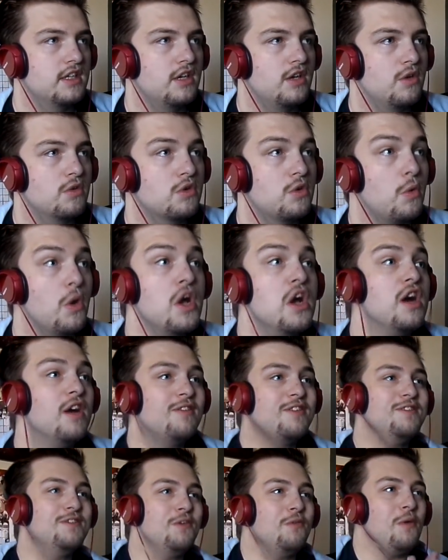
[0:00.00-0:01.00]
Go,
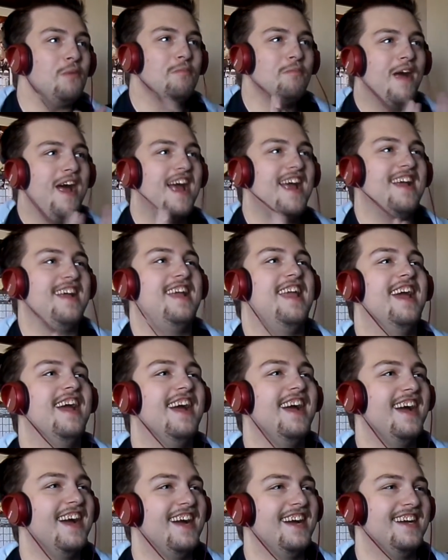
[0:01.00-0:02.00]
go on, babe!
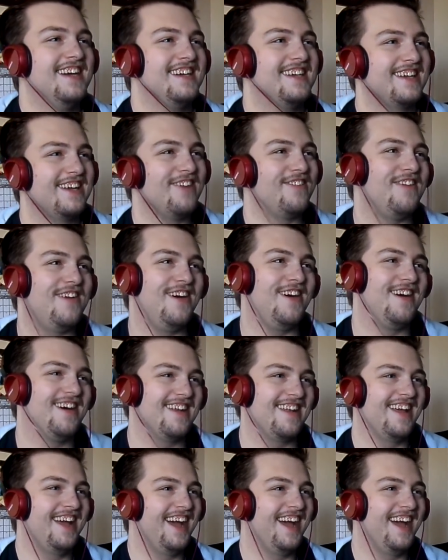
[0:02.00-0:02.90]
Go on!